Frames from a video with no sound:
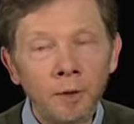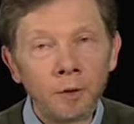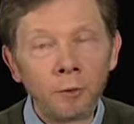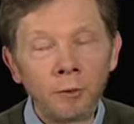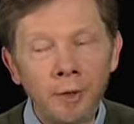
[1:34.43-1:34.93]

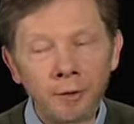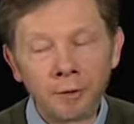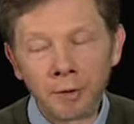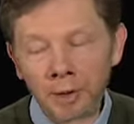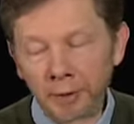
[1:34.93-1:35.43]
So that
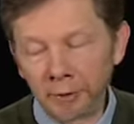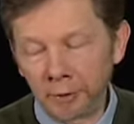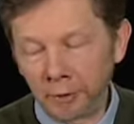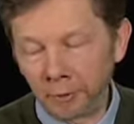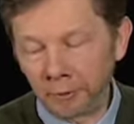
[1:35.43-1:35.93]
is the
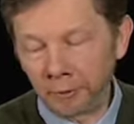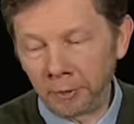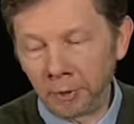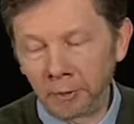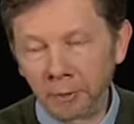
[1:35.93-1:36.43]
answer to,
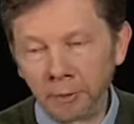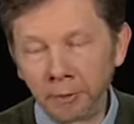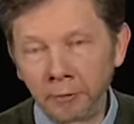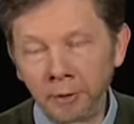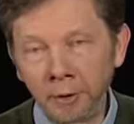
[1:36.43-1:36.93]
did
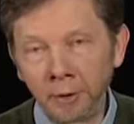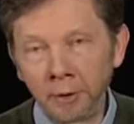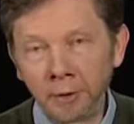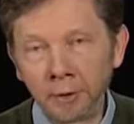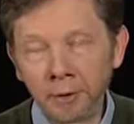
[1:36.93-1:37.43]
God create,